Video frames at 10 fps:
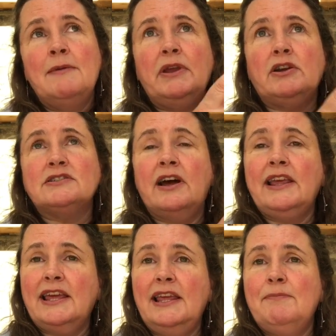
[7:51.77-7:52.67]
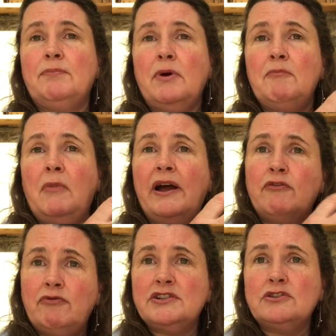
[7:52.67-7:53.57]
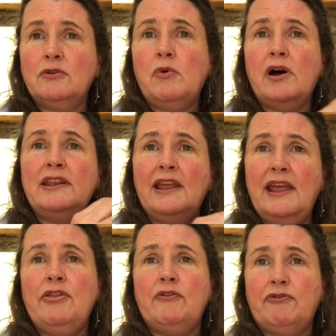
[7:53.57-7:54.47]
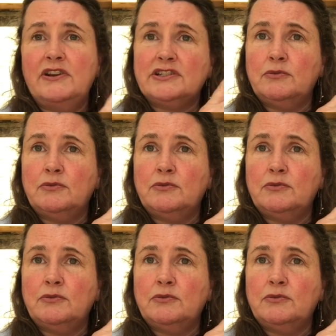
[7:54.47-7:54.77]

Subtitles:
because I keep my original one in the fridge,